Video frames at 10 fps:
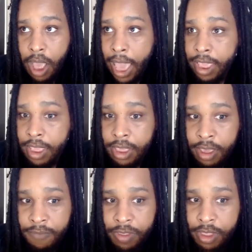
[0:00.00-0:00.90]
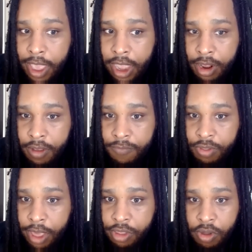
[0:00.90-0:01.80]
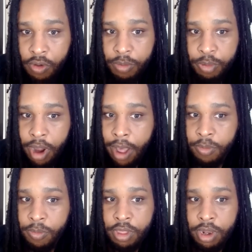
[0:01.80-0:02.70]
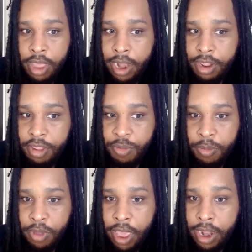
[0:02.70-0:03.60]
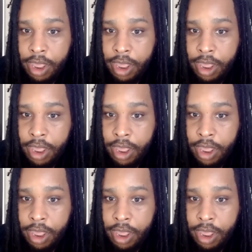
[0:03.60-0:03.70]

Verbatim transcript: I give the negatives. I show the problems that a lot of these people had.